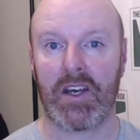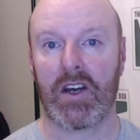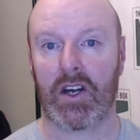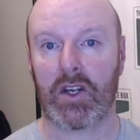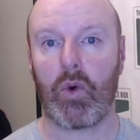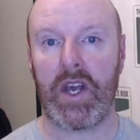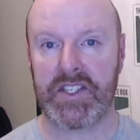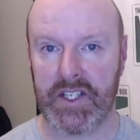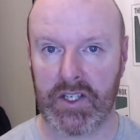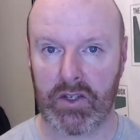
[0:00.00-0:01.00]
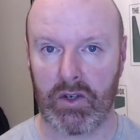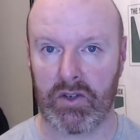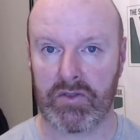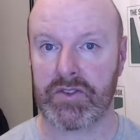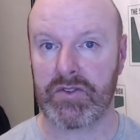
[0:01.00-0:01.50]
are questioning
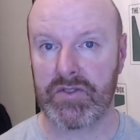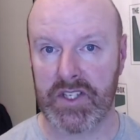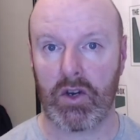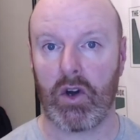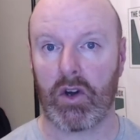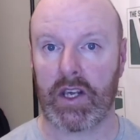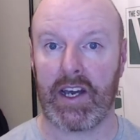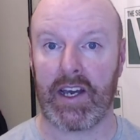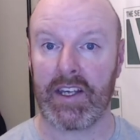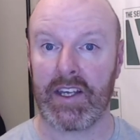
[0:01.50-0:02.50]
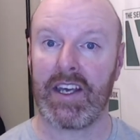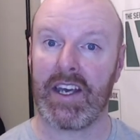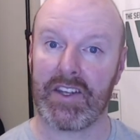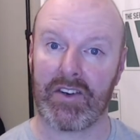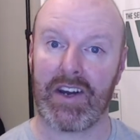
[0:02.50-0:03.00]
calls using Hawkeye,
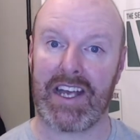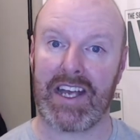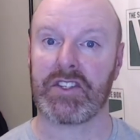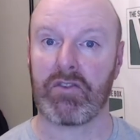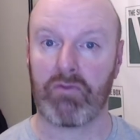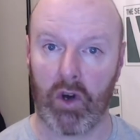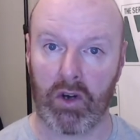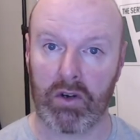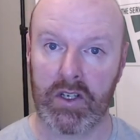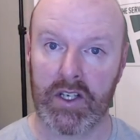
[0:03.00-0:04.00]
and they're actually wrong.